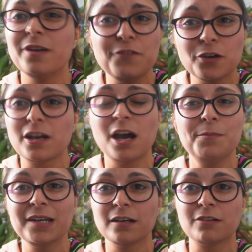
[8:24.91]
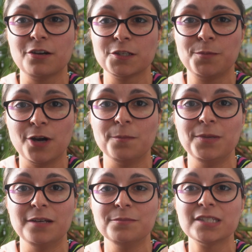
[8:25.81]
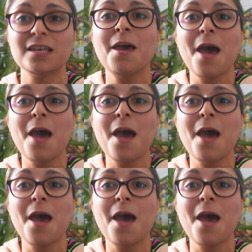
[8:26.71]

if you're coming across problems,